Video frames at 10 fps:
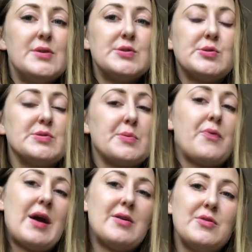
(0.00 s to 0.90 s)
So
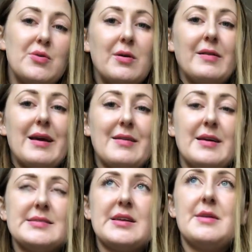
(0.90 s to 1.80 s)
soprano
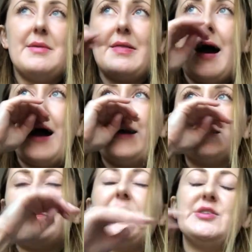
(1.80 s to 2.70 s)
ukulele is going to be the
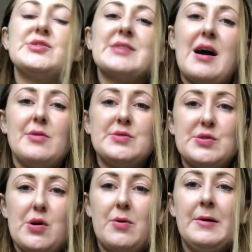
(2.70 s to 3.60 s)
highest pitch sound.
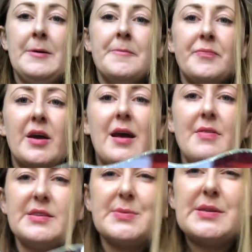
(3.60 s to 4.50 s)
So
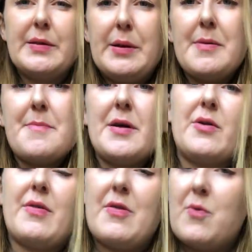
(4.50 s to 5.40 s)
again, this one's a little bit
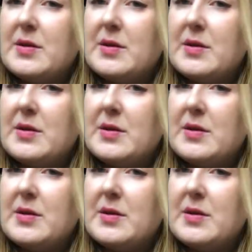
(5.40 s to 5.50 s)
bigger than the